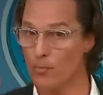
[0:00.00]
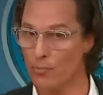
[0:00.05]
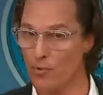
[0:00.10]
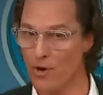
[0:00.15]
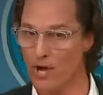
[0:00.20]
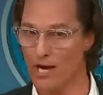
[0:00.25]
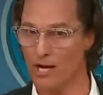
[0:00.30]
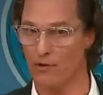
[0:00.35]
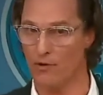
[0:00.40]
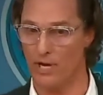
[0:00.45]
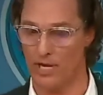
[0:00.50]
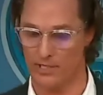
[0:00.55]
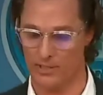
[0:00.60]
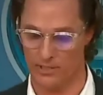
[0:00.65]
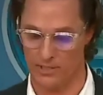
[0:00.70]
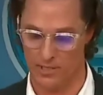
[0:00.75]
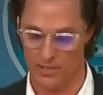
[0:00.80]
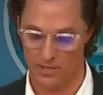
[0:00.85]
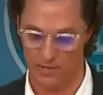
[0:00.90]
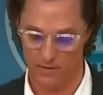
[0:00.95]

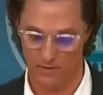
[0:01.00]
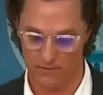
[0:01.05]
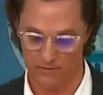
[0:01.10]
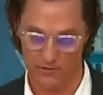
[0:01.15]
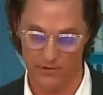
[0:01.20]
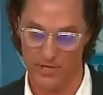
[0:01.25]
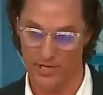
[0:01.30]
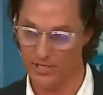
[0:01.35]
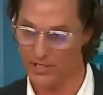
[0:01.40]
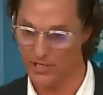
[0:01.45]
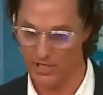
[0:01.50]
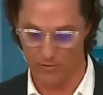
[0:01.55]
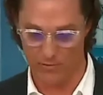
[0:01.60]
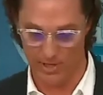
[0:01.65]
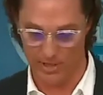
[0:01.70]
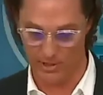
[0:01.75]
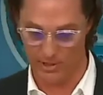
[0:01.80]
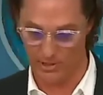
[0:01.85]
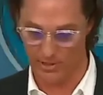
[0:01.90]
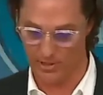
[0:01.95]
progress for the next
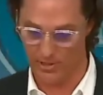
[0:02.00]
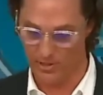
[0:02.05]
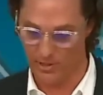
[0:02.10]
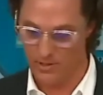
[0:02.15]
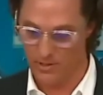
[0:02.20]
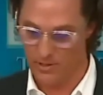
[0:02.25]
generation.